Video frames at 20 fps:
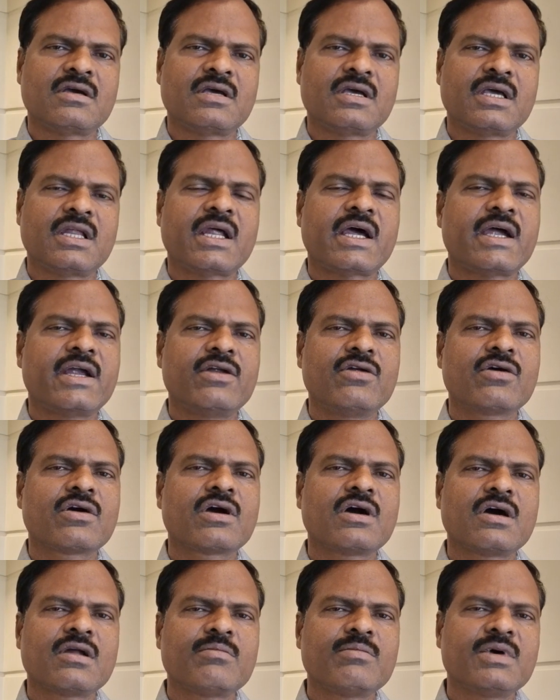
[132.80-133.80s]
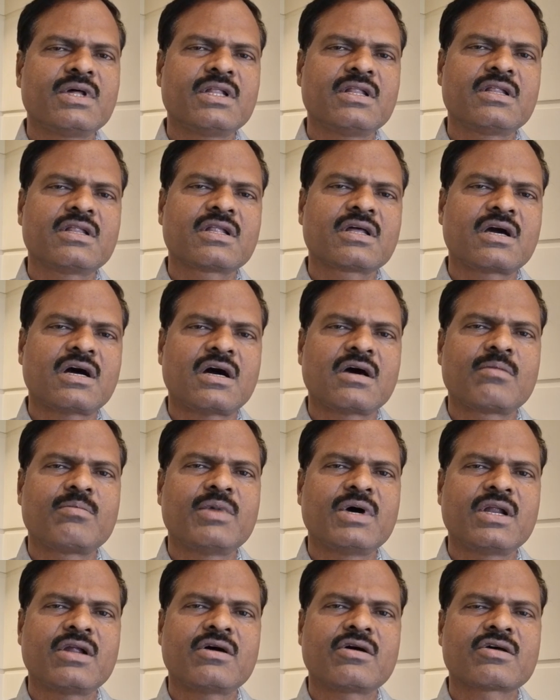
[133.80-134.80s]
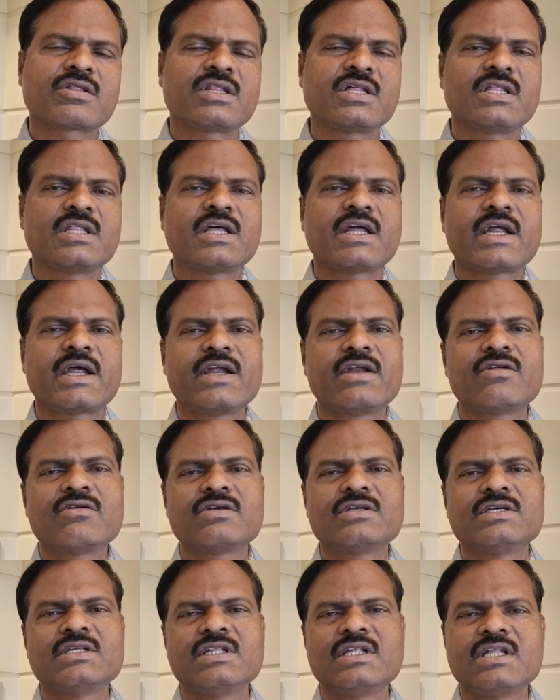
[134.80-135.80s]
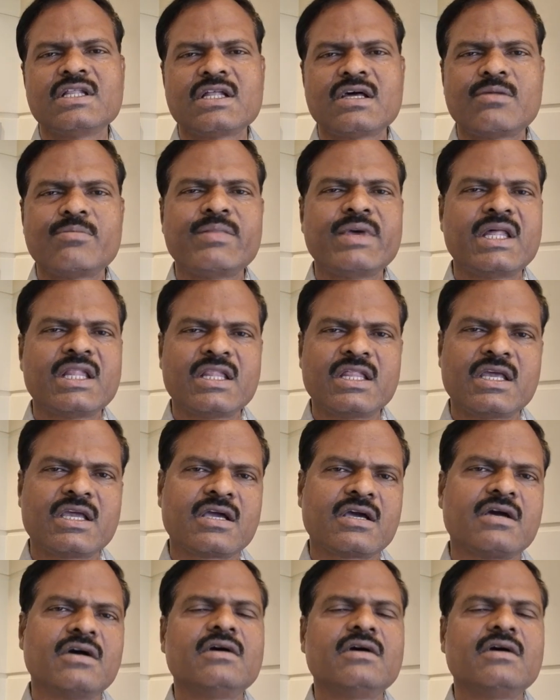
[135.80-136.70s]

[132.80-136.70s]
In hydrocarbons, carbon, oxygen, hydrogen, these are basic,